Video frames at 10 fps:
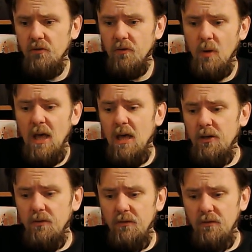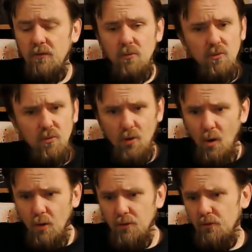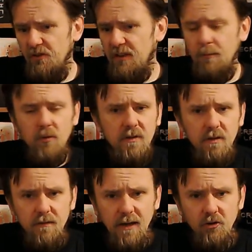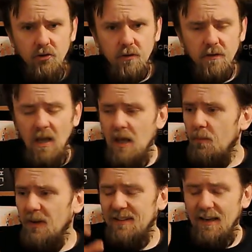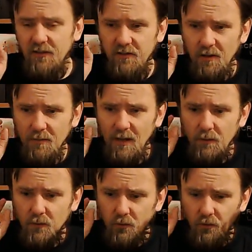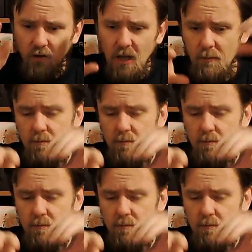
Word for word: So you go on your separate adventures, but sometimes you just